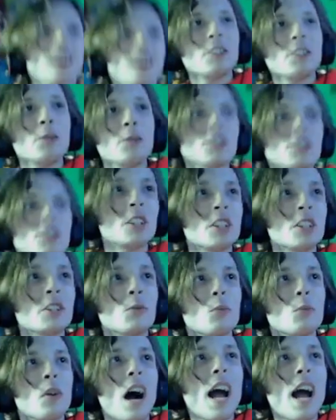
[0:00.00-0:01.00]
you could
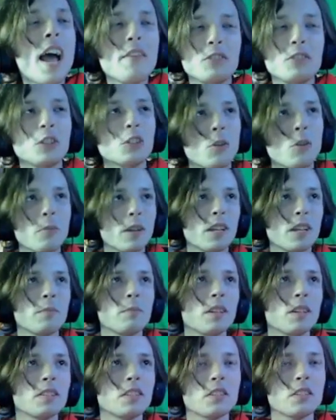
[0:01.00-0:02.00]
just. I have so many
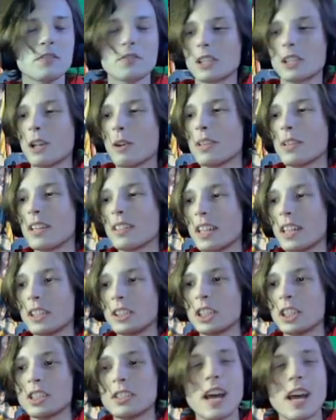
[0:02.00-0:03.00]
pieces of clothing that
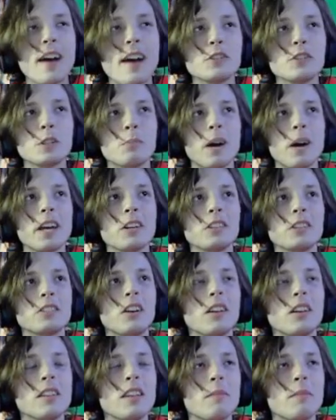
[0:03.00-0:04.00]
just have spiders
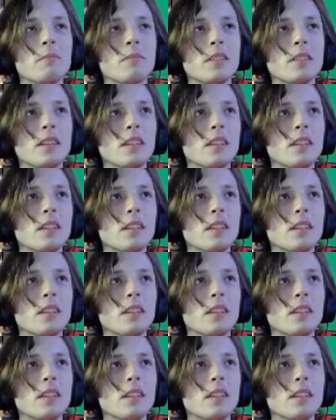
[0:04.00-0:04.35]
on them,